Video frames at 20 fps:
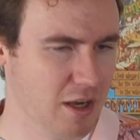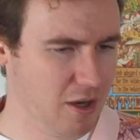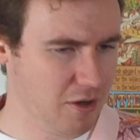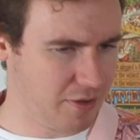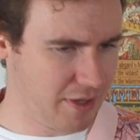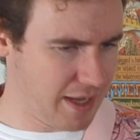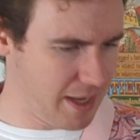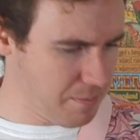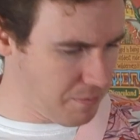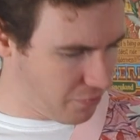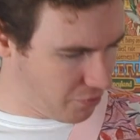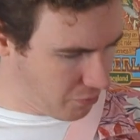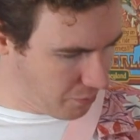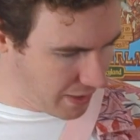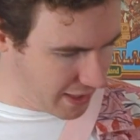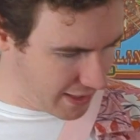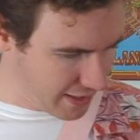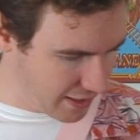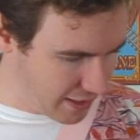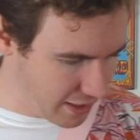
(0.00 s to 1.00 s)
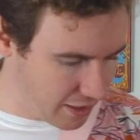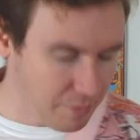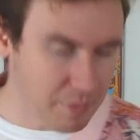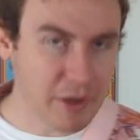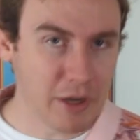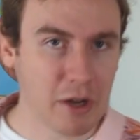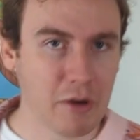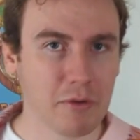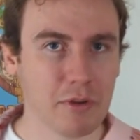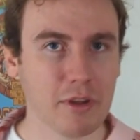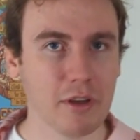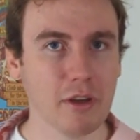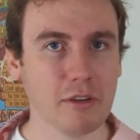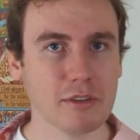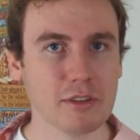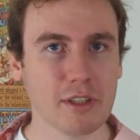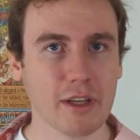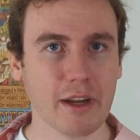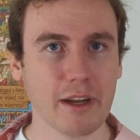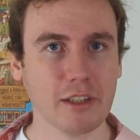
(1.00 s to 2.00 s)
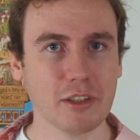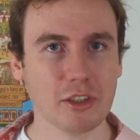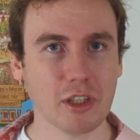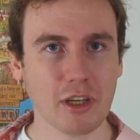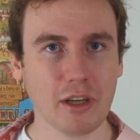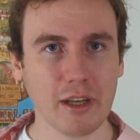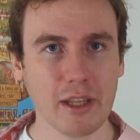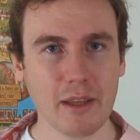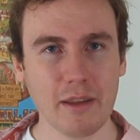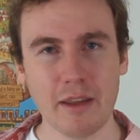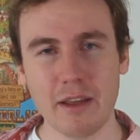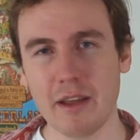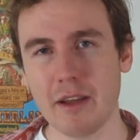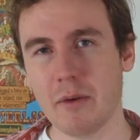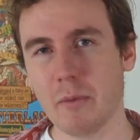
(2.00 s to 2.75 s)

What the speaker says: Okay, so we get out of Pinocchio's Daring Journey.